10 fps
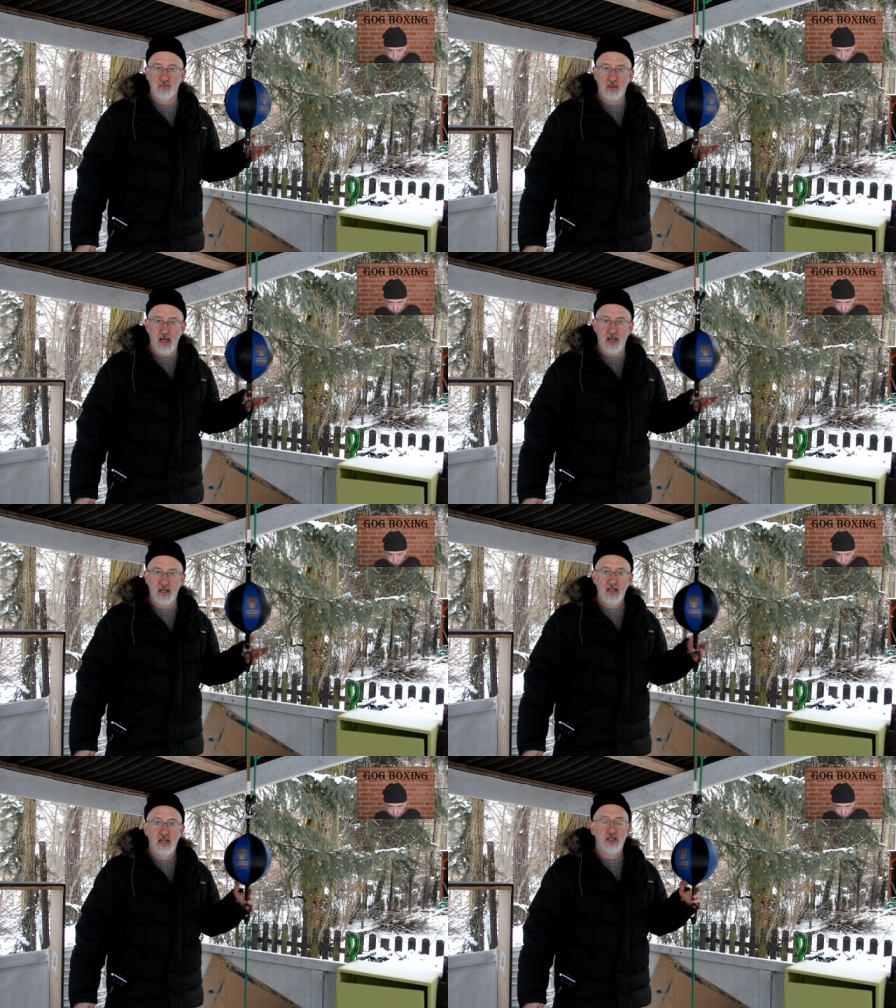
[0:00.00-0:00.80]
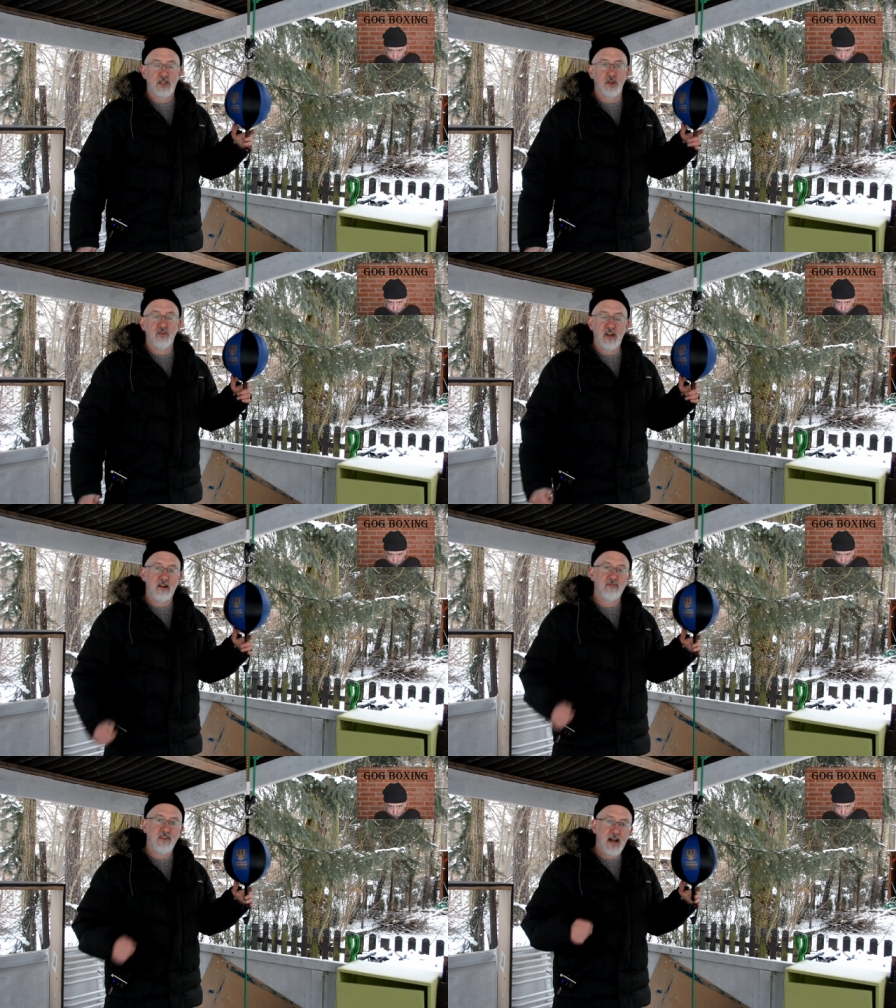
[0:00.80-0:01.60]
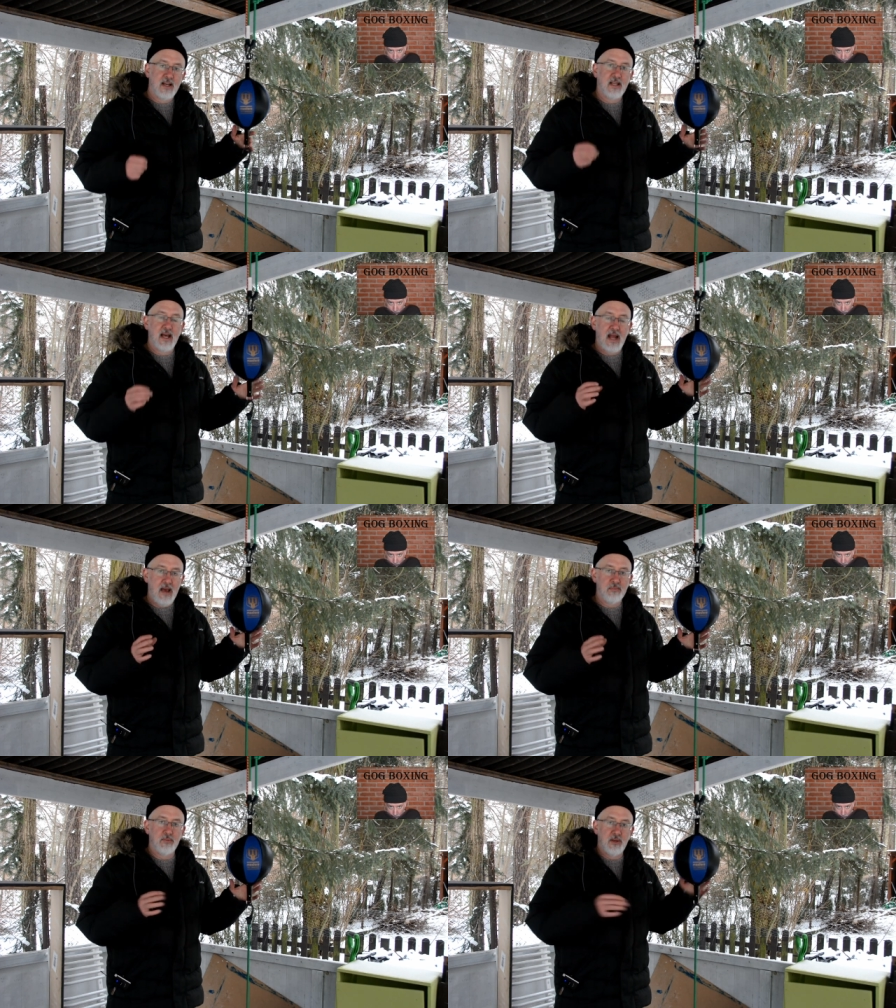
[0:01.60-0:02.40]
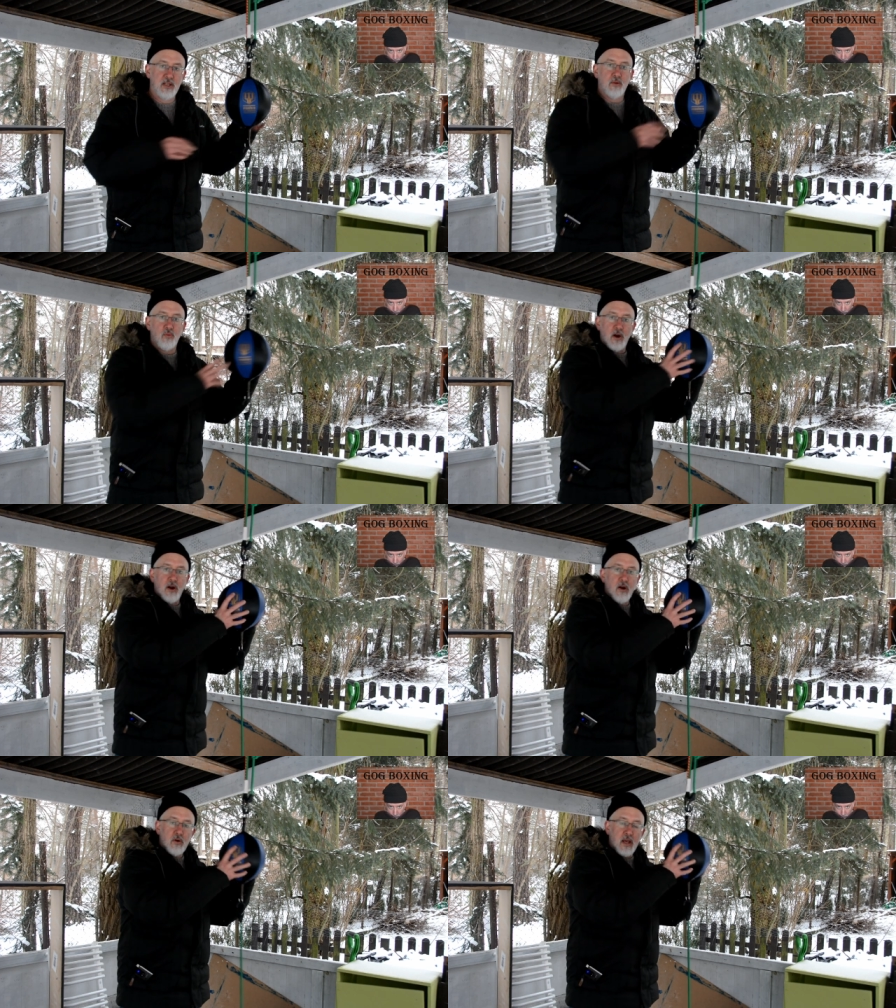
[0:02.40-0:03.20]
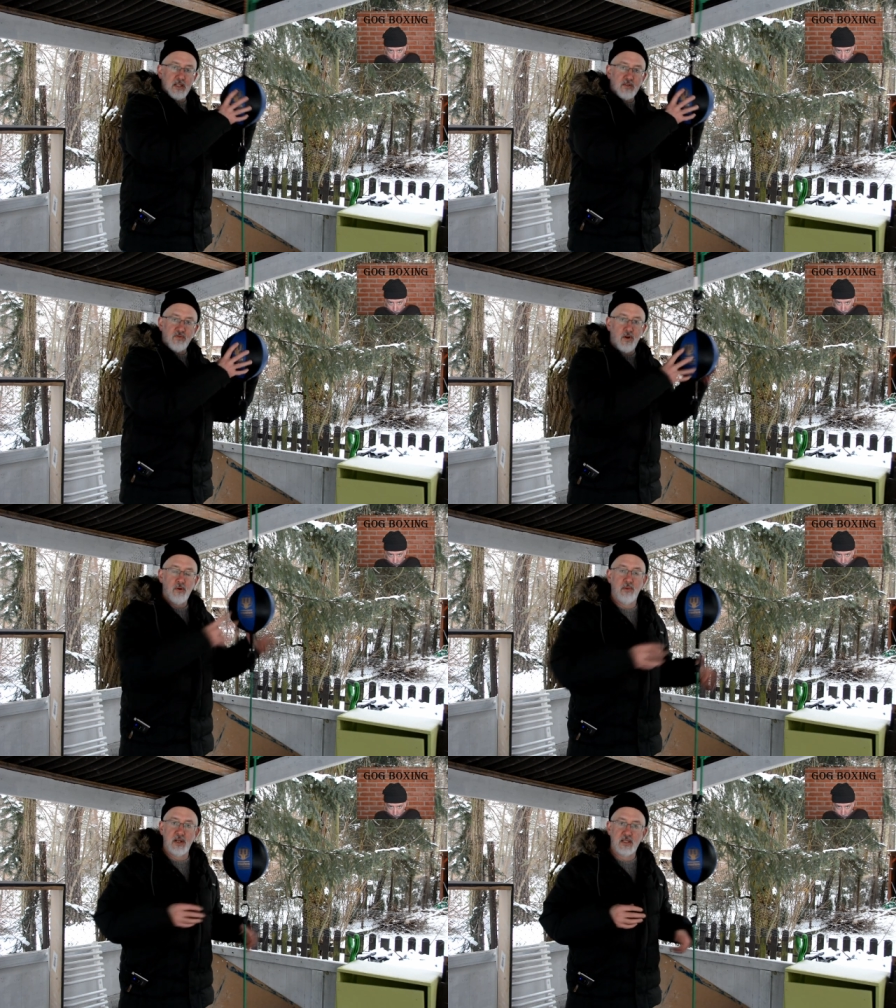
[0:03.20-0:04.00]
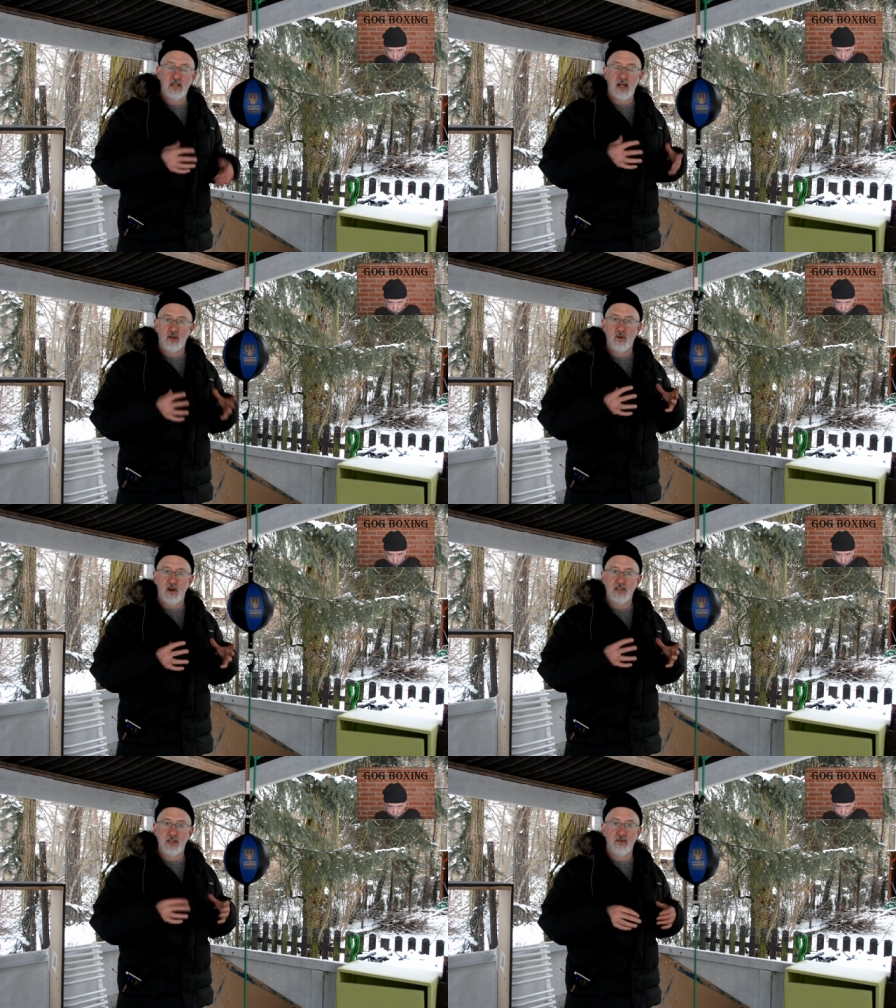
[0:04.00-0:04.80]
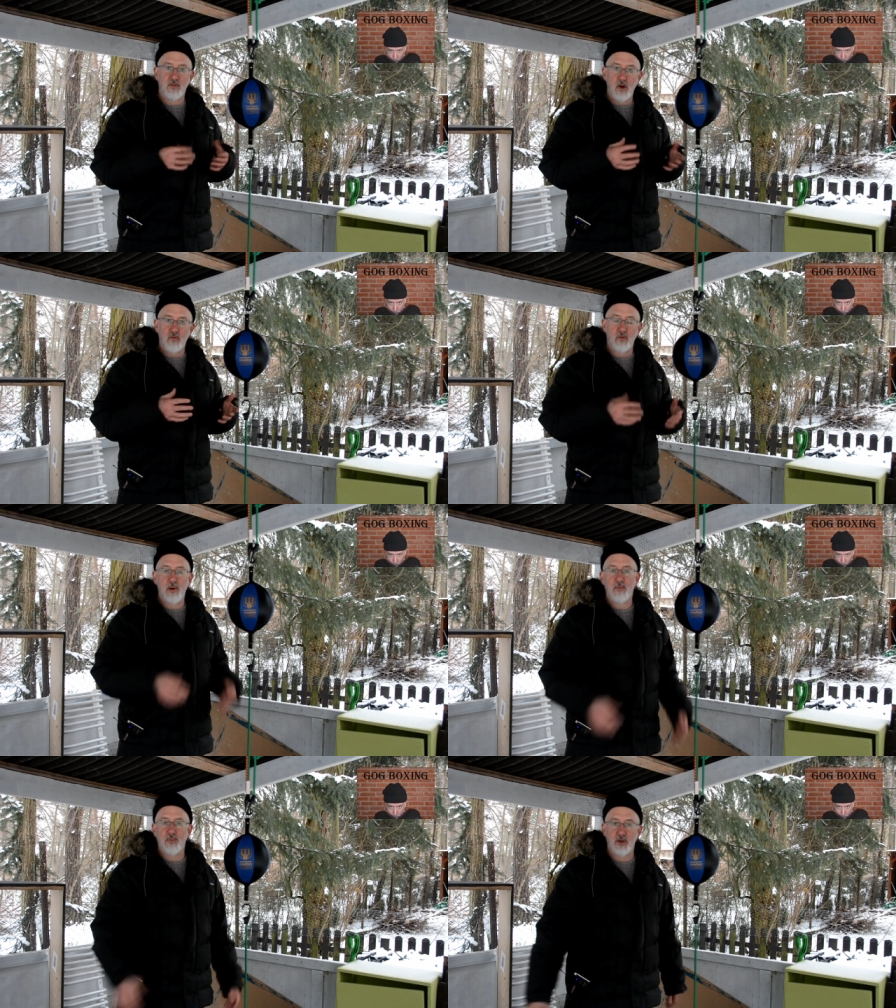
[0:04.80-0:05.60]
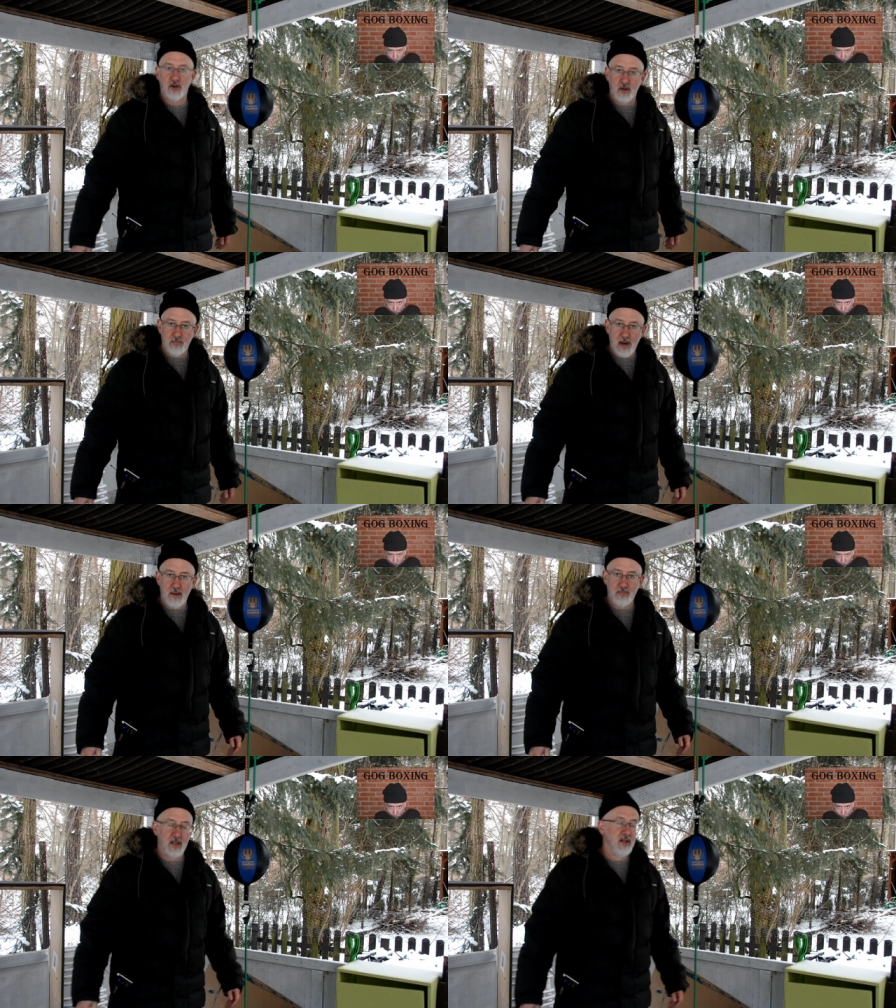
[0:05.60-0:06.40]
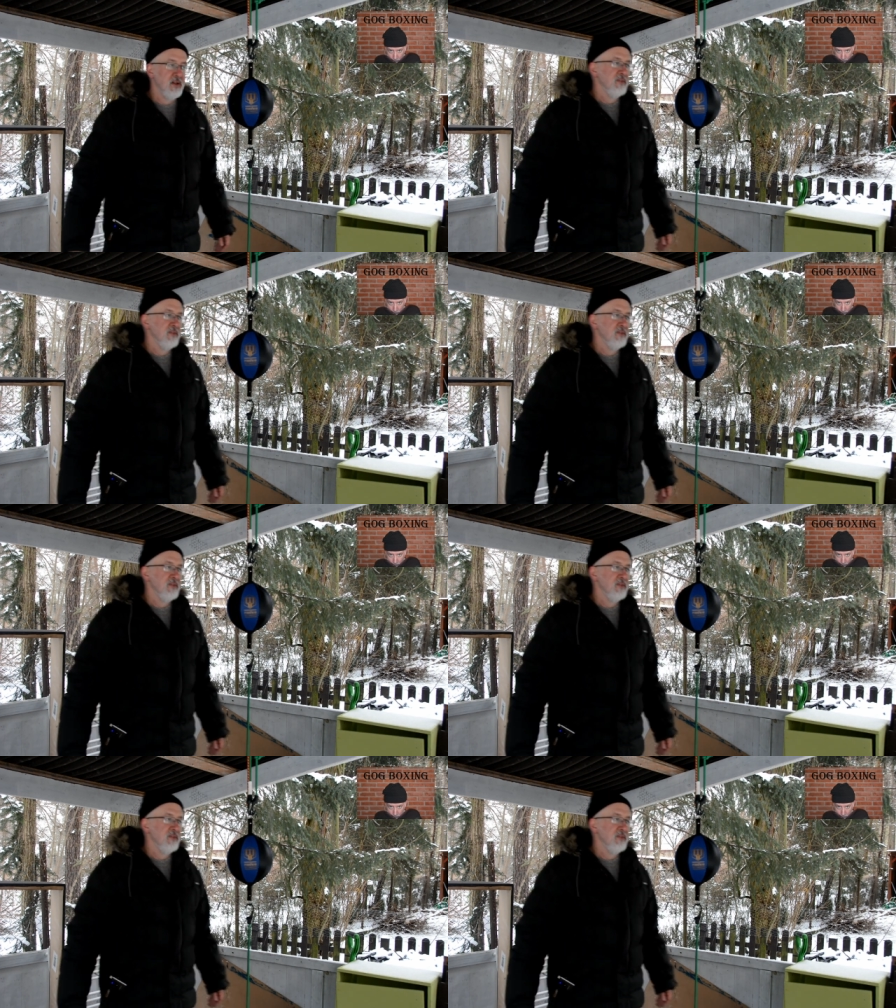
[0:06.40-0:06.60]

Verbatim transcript: Okay, so you got to find that happy medium where, okay, it's firm, but it's not crazy. If you over pump it, you're going to pop it.